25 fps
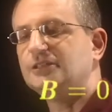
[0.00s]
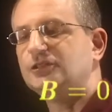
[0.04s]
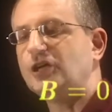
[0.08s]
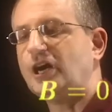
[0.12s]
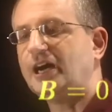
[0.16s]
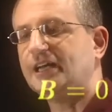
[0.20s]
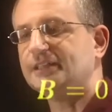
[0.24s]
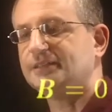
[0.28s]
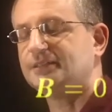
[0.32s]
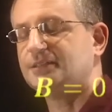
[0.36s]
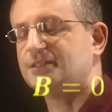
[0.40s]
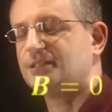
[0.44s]

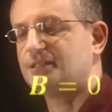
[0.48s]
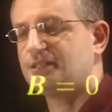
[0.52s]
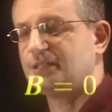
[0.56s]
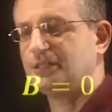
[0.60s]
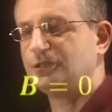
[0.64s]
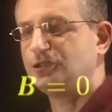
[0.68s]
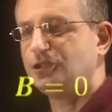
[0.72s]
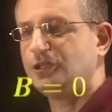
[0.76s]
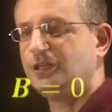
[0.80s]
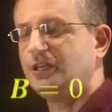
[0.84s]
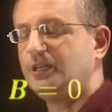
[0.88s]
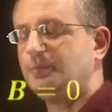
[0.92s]
dot is
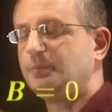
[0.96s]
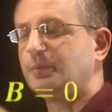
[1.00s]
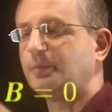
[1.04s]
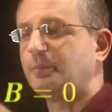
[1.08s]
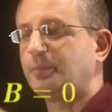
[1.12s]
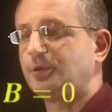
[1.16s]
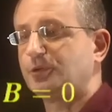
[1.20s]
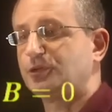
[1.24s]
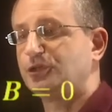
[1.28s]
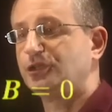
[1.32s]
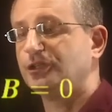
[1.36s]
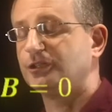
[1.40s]
essentially
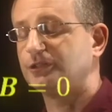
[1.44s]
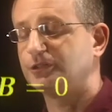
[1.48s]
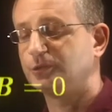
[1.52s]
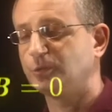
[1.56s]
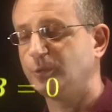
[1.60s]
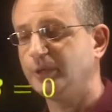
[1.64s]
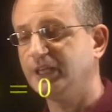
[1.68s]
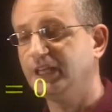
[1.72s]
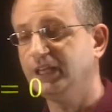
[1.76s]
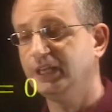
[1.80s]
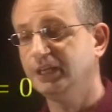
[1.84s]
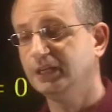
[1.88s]
proportional
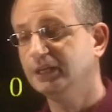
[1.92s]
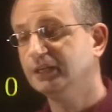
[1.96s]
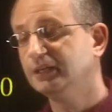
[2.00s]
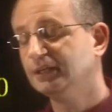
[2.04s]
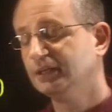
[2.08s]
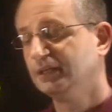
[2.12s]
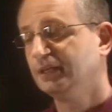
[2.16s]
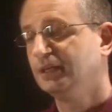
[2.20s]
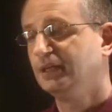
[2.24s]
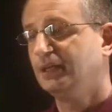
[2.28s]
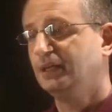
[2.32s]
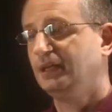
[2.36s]
to E,
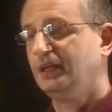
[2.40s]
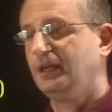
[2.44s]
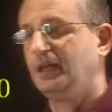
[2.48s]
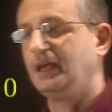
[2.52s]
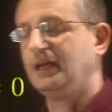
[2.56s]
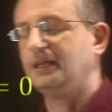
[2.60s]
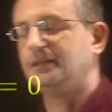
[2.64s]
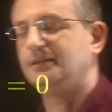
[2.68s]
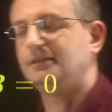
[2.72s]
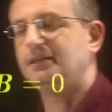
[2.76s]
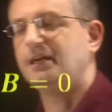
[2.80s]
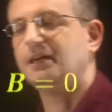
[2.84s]

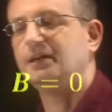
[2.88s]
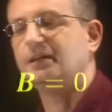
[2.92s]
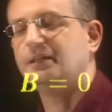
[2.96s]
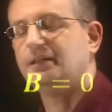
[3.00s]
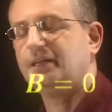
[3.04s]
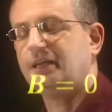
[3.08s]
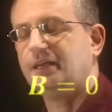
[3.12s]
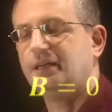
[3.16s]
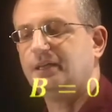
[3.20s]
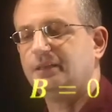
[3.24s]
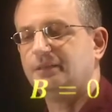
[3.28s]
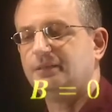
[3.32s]
and
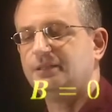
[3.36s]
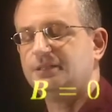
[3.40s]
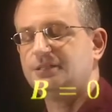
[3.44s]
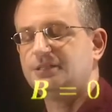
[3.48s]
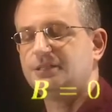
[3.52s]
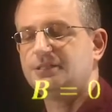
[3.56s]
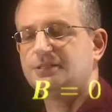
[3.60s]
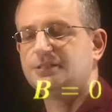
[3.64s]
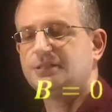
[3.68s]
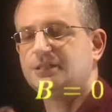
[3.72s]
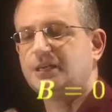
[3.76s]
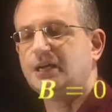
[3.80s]

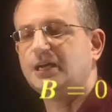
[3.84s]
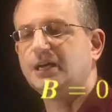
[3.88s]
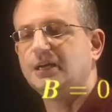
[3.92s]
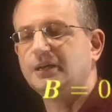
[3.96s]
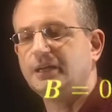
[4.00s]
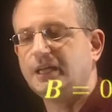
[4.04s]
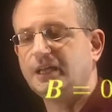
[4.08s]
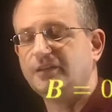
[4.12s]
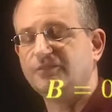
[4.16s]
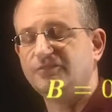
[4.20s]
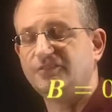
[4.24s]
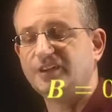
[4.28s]
this is
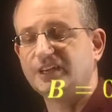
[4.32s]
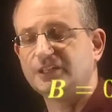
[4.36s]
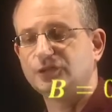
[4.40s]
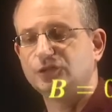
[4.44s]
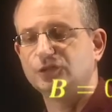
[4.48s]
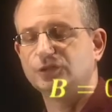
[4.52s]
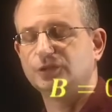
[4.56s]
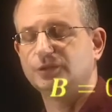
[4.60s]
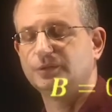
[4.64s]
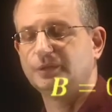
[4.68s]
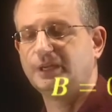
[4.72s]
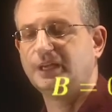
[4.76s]
a
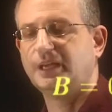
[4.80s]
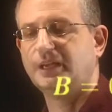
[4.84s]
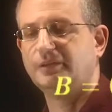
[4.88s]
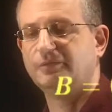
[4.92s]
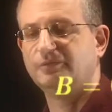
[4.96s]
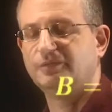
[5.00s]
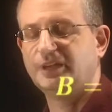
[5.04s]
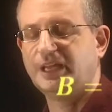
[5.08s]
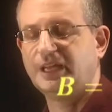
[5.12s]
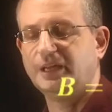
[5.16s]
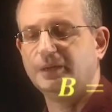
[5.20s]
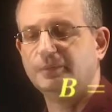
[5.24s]
vector.
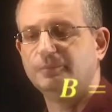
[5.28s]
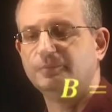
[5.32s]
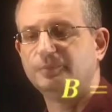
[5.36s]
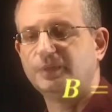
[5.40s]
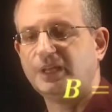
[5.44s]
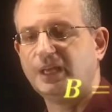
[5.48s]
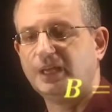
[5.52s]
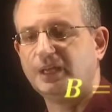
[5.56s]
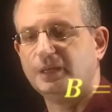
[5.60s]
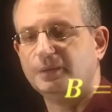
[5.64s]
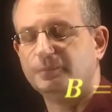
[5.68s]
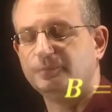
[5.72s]

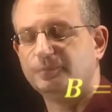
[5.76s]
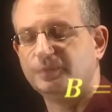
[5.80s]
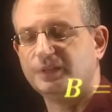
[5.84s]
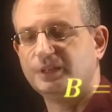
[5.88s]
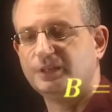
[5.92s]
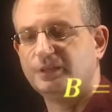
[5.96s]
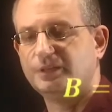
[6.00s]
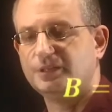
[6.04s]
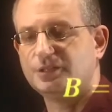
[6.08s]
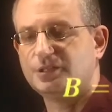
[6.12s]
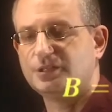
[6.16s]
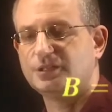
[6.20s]

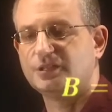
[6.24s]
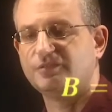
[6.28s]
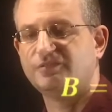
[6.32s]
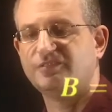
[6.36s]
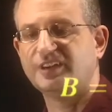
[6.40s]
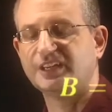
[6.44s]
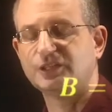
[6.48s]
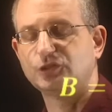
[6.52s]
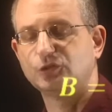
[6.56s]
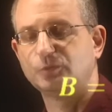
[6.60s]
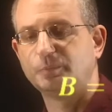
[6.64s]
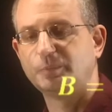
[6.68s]
This is a
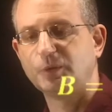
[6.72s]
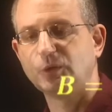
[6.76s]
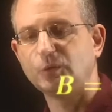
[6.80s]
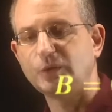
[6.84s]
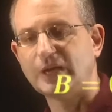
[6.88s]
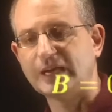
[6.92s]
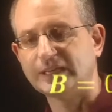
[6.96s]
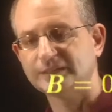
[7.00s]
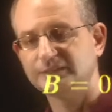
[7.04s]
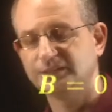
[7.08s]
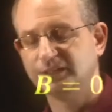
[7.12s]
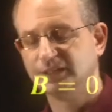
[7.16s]
vector
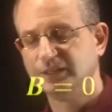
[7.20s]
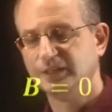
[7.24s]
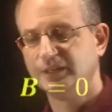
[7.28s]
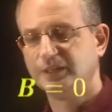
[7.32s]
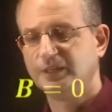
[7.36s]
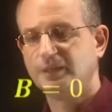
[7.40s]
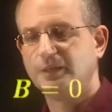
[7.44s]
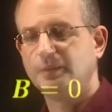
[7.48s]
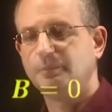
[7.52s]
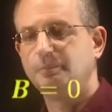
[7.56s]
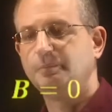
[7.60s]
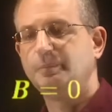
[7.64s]
product.
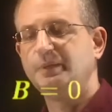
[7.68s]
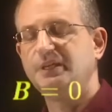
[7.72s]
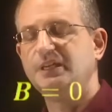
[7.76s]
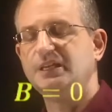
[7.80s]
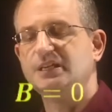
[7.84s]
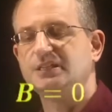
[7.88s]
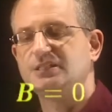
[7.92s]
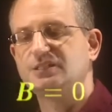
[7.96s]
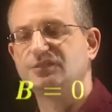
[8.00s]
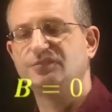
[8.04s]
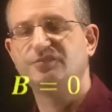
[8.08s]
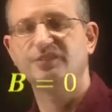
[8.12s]
B
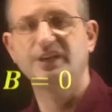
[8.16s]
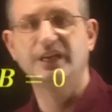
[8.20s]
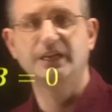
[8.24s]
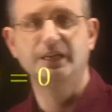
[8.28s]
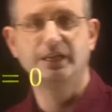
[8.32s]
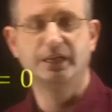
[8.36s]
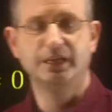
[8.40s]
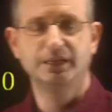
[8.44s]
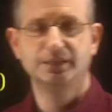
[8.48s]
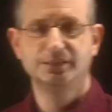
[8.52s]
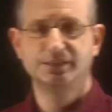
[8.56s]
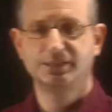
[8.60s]
is
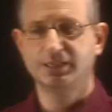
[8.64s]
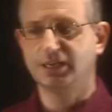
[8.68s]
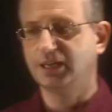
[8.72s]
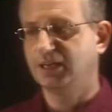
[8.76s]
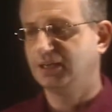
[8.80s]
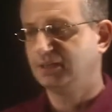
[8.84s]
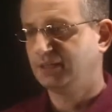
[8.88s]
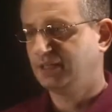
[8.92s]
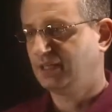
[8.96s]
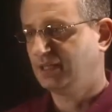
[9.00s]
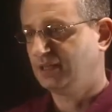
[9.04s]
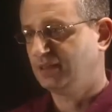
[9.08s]

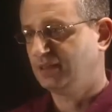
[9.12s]
the